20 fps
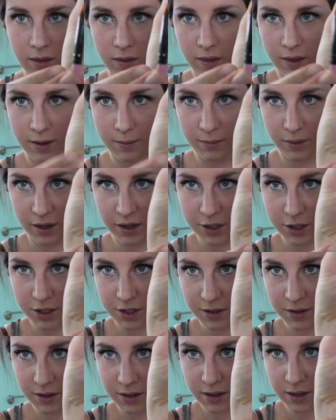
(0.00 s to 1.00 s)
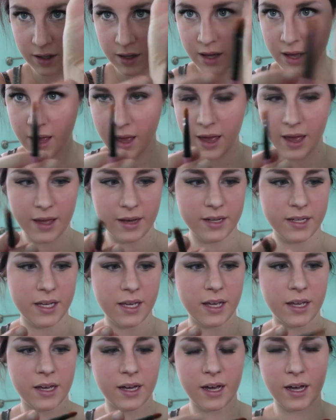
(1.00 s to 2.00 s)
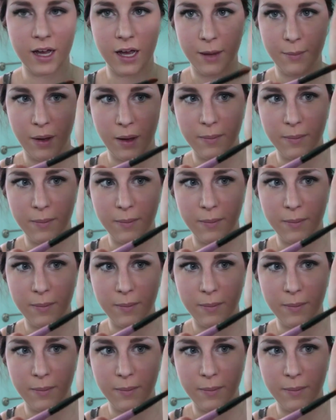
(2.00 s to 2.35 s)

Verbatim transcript: thin brush and take um,